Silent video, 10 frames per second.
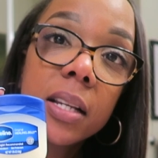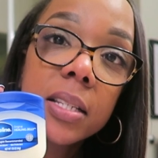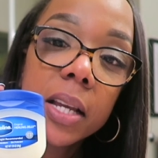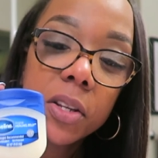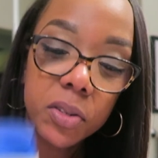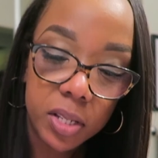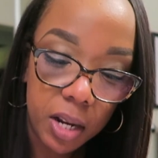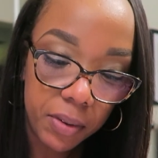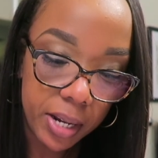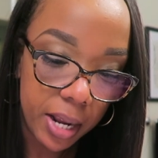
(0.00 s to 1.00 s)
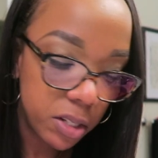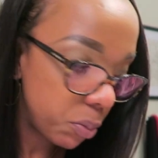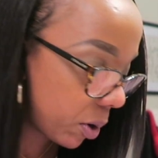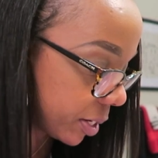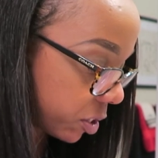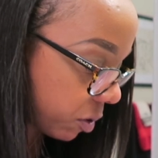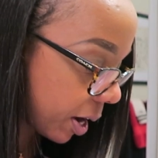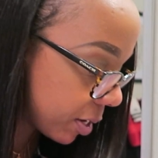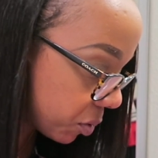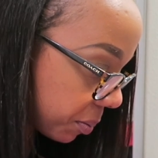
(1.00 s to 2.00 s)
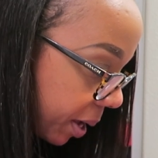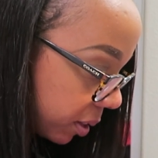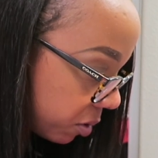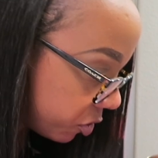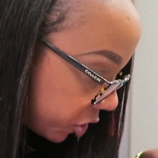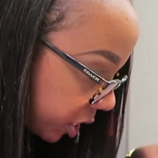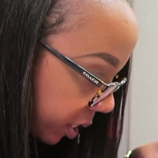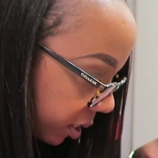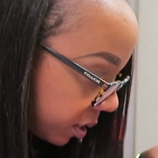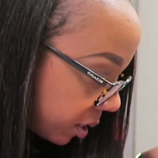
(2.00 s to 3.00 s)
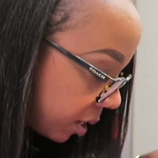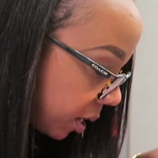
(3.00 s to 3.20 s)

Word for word: because I use this every day to moisturize with my lotion.